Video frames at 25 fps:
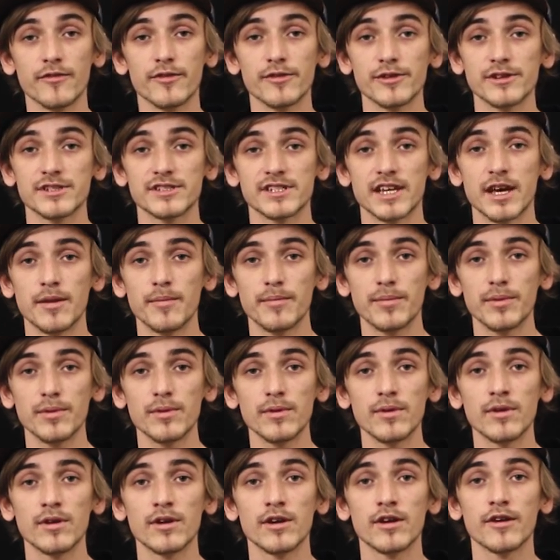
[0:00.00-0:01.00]
for
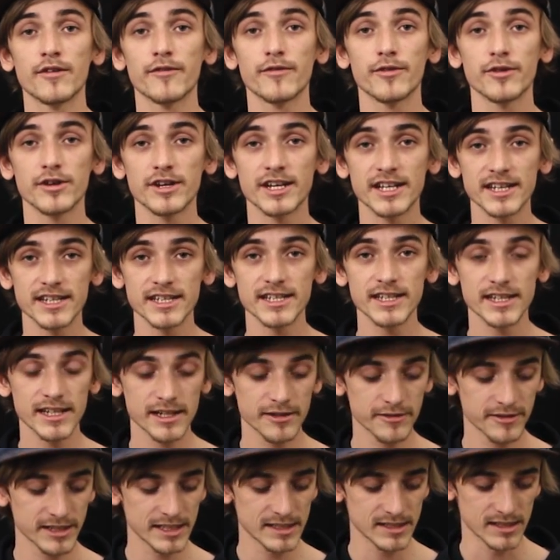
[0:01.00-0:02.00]
example, for
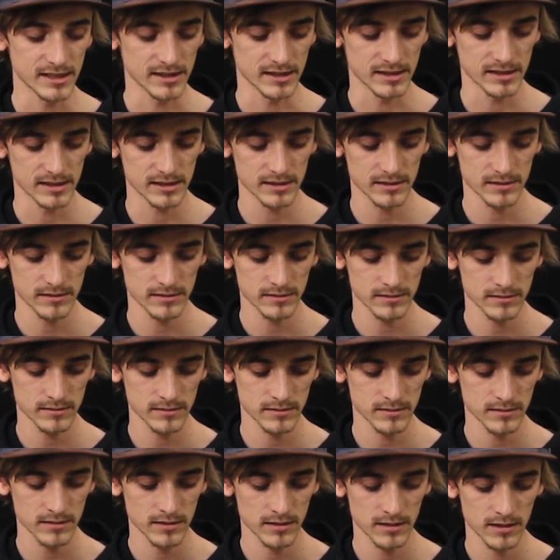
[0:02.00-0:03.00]
cleaning reasons.
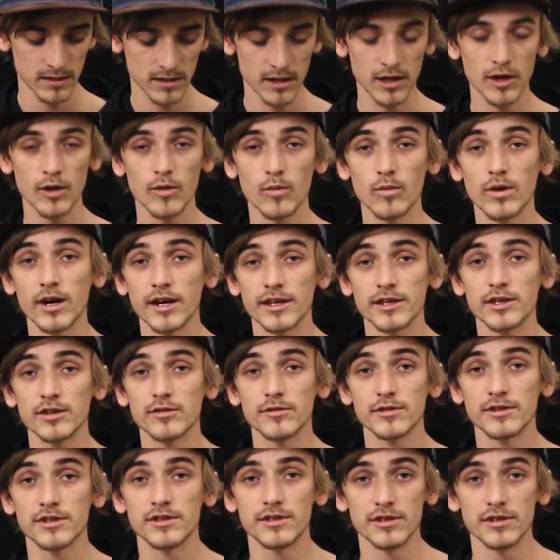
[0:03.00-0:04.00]
What you would